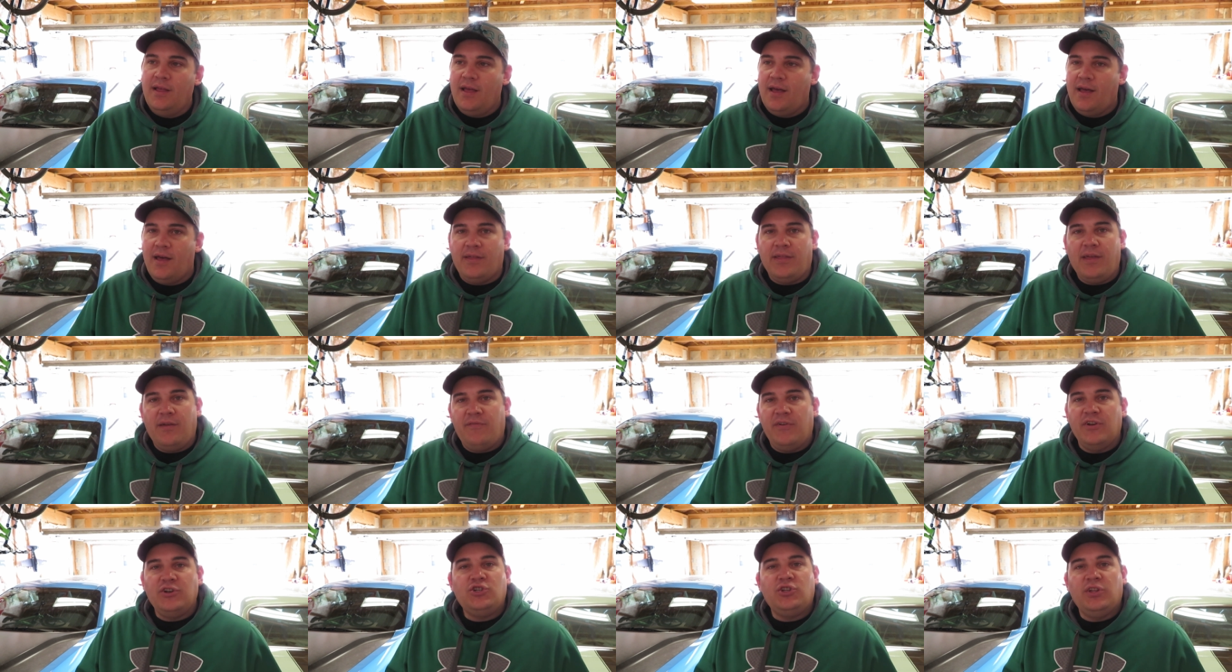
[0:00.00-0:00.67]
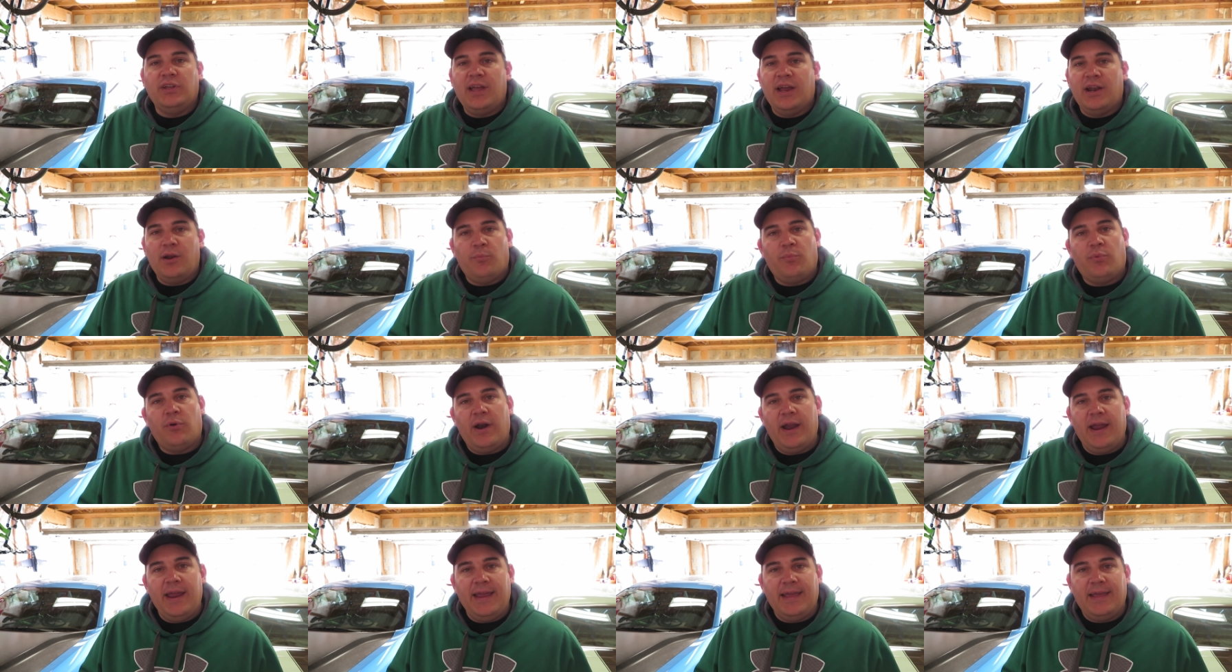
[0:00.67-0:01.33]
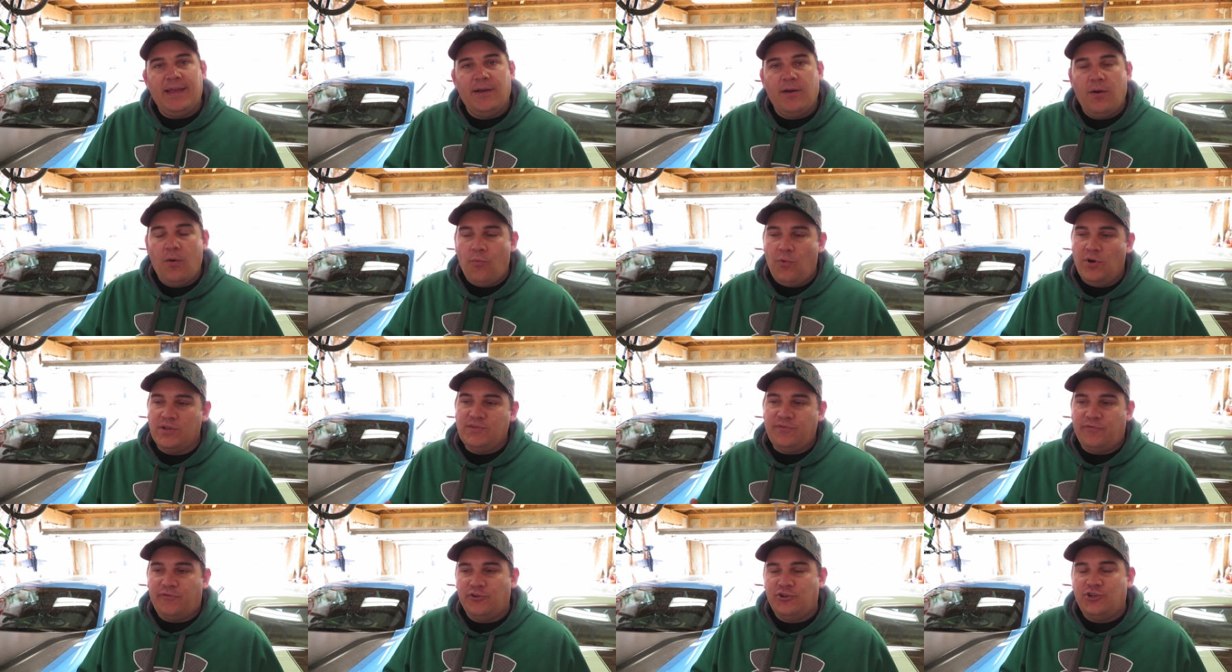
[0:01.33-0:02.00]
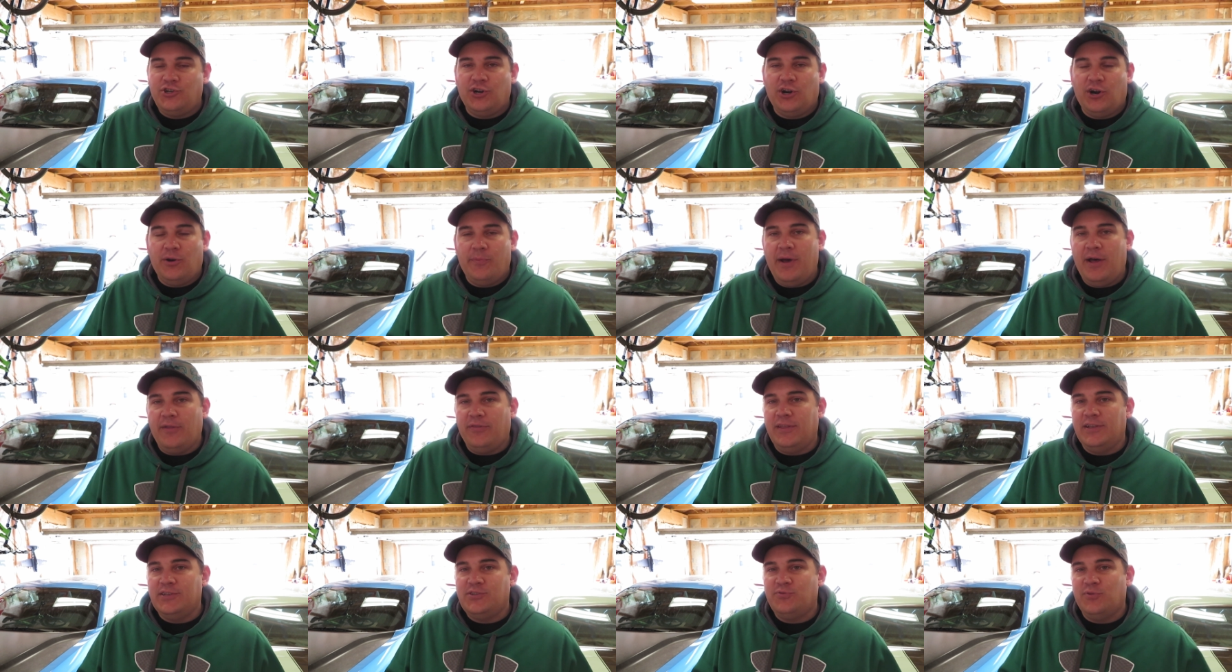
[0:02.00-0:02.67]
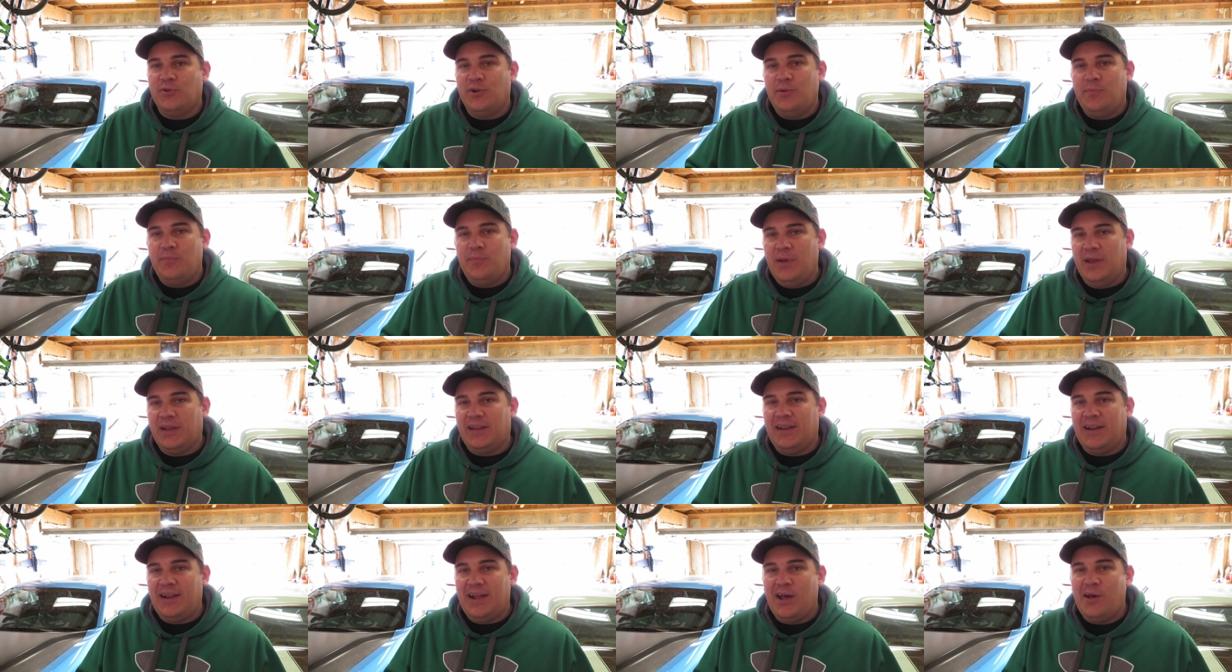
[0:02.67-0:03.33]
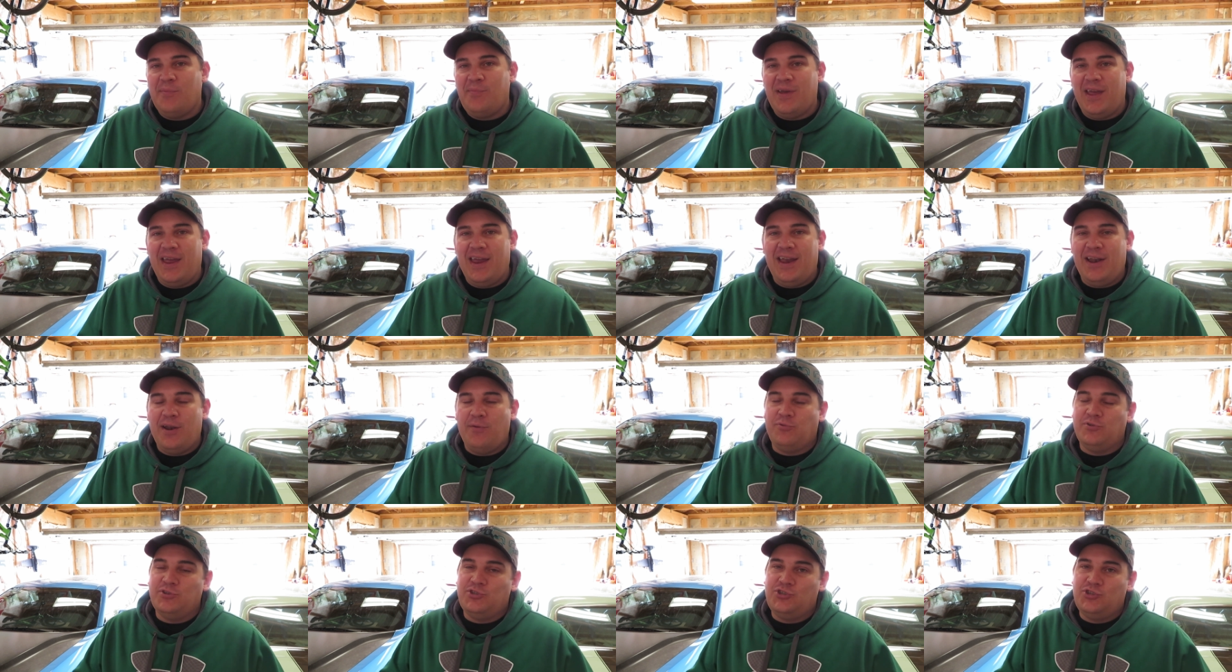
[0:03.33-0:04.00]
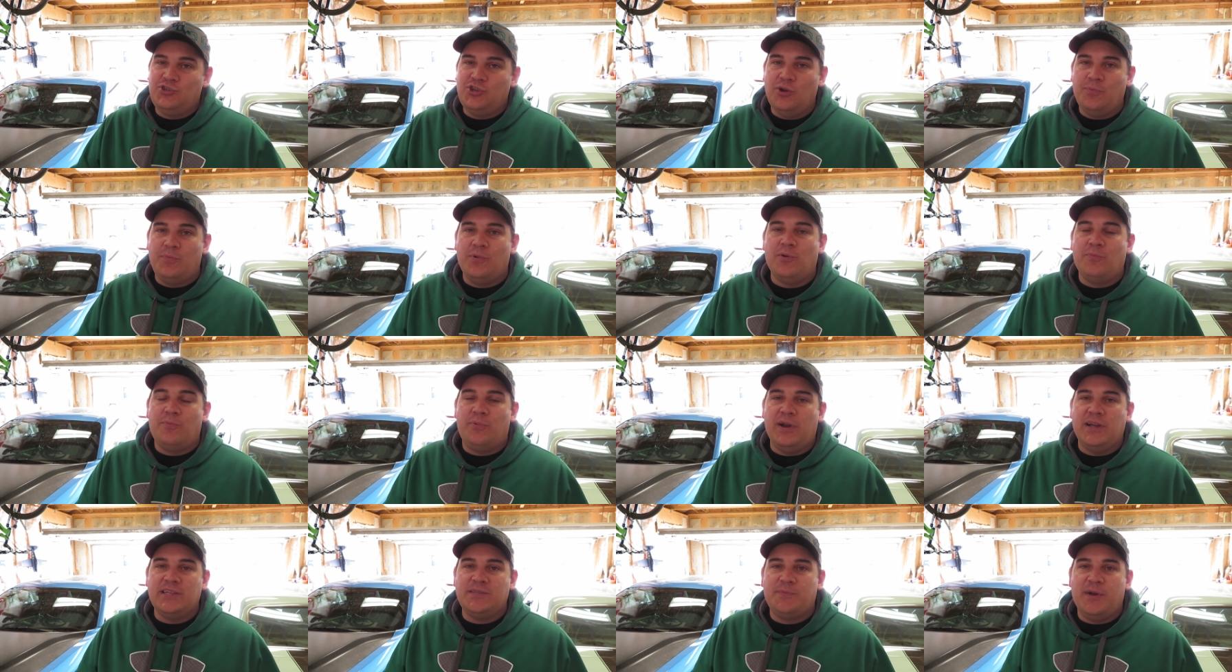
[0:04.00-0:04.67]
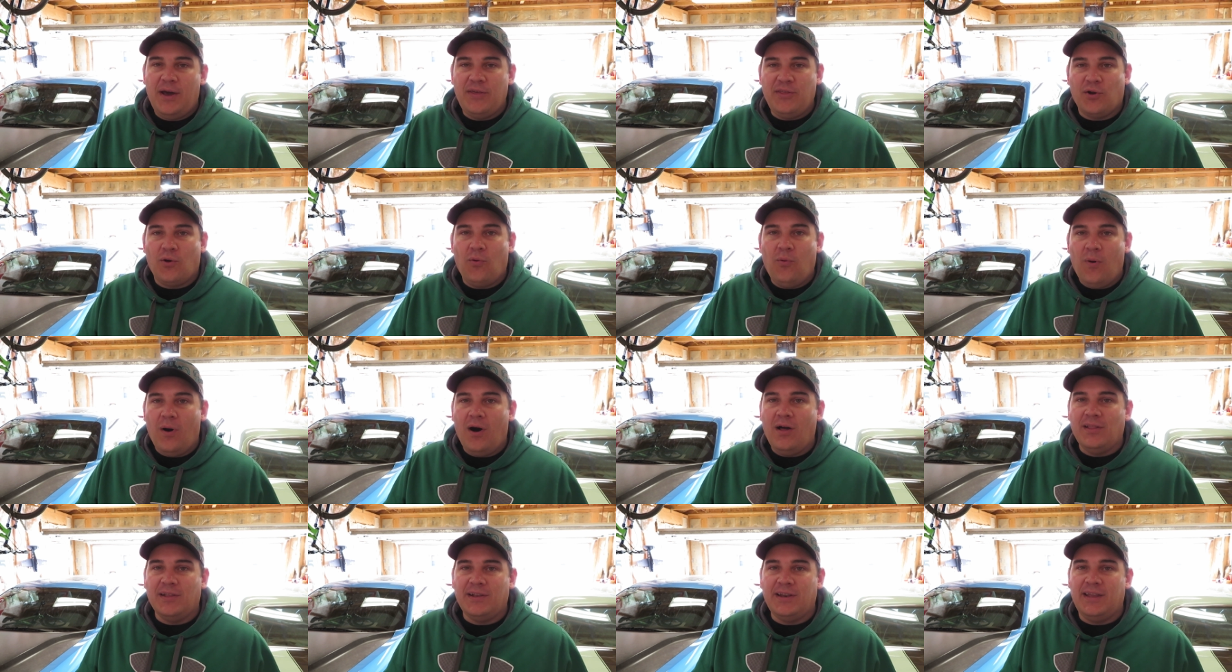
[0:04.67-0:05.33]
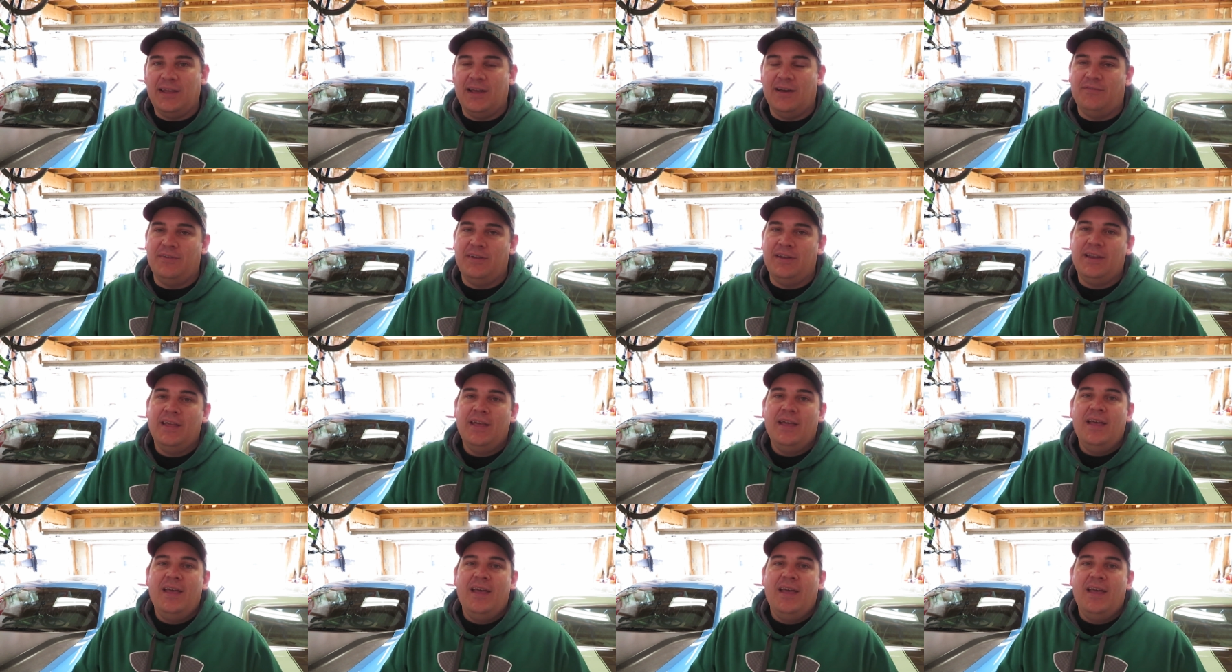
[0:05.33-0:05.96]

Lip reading: They eventually kind of break. Wasn't for sure about this one, picked it up and was super impressed by the quality of it.